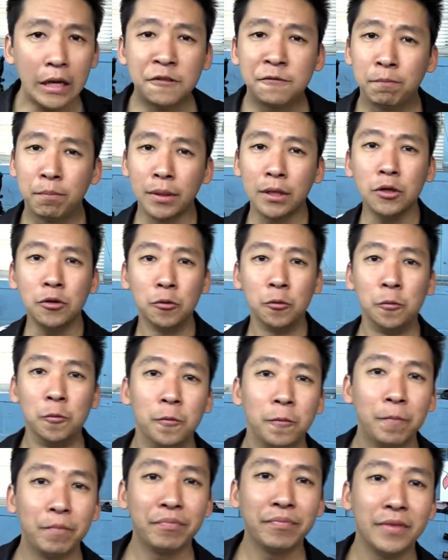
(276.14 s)
It's blue.
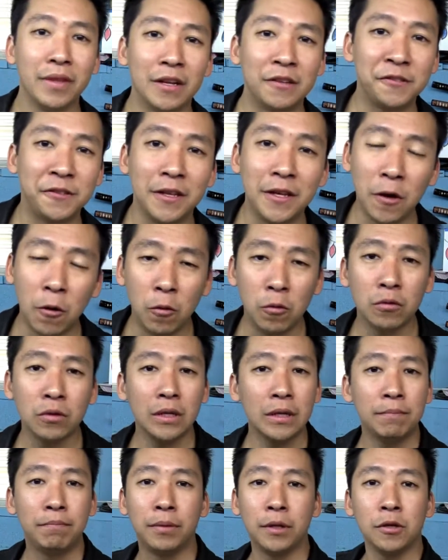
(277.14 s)
It's the
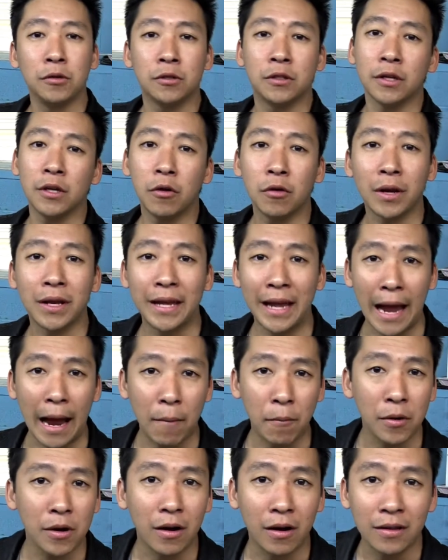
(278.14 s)
only blue Toyota
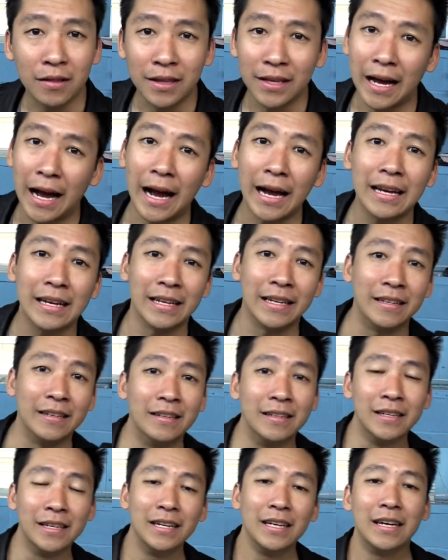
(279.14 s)
Camry on the
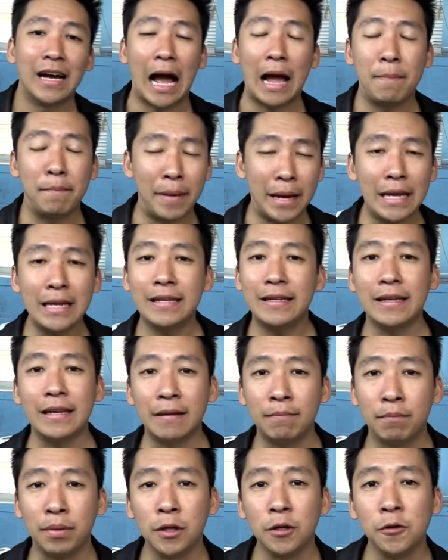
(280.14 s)
island. I painted
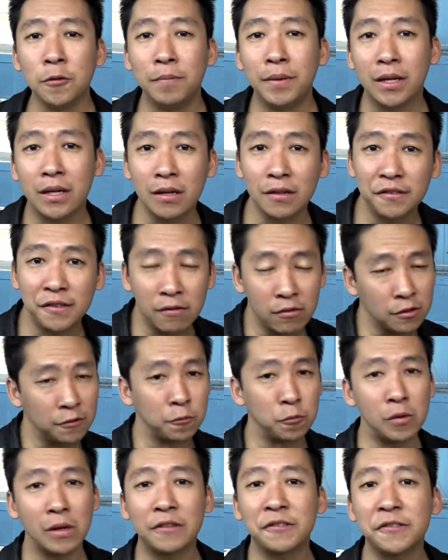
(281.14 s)
it blue because it
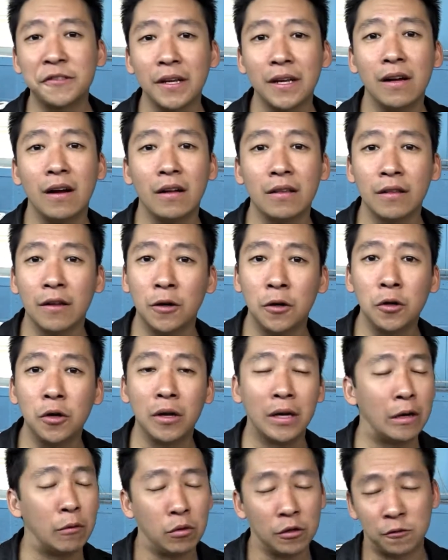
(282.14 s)
was rusting on the
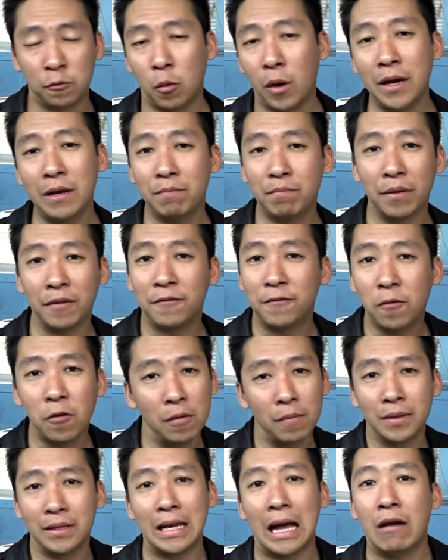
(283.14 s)
hood. It was white
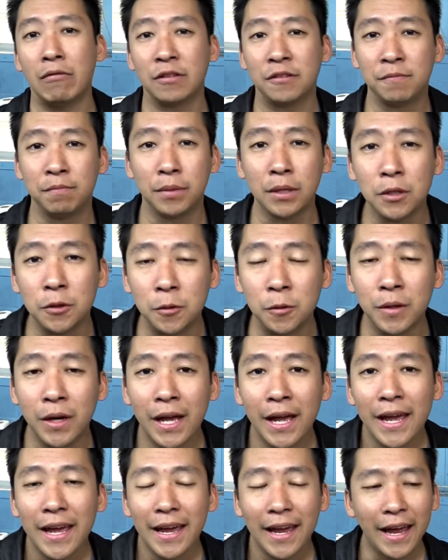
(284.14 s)
before, but now it's blue.
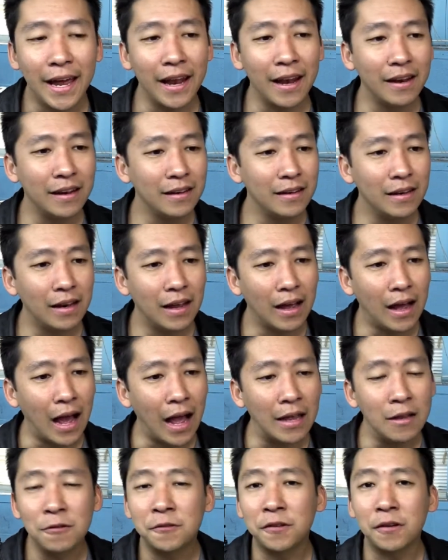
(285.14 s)
And
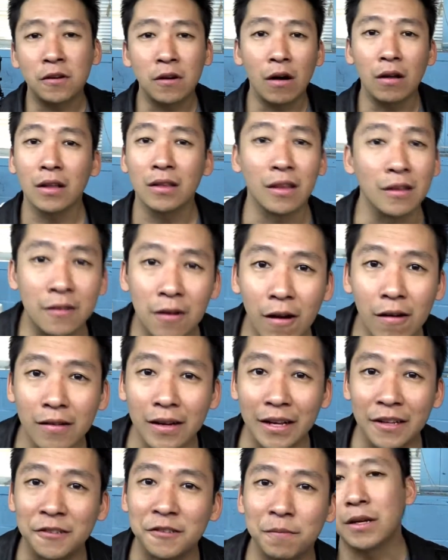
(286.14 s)
I used to call it the
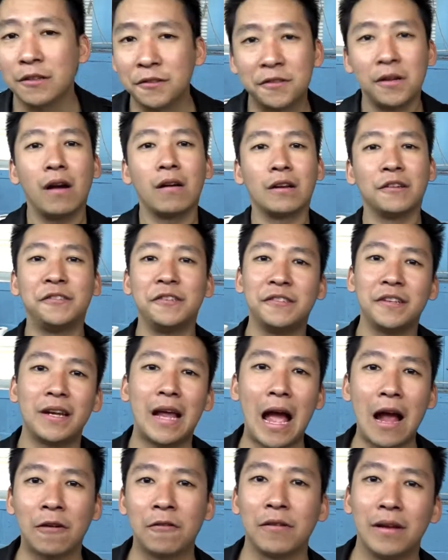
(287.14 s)
TARDIS because TARDIS is an
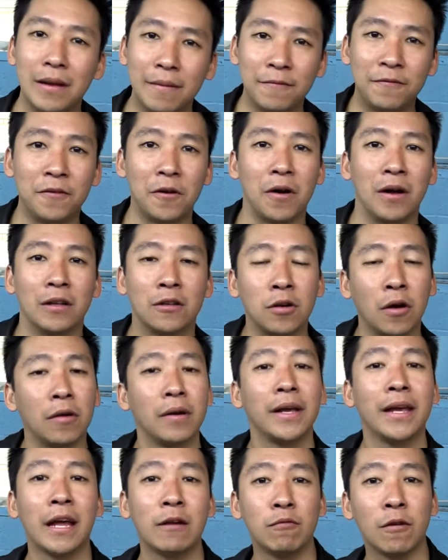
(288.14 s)
acronym for it,
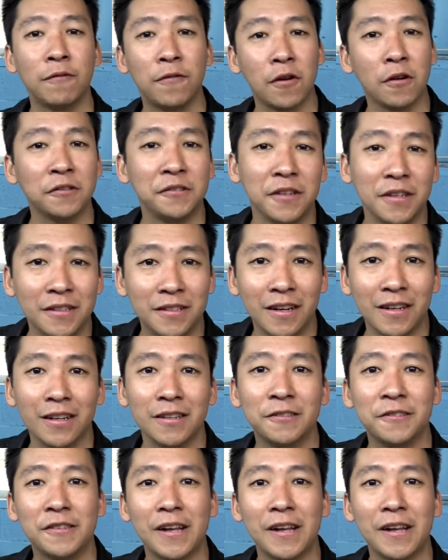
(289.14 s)
turning and reversing done in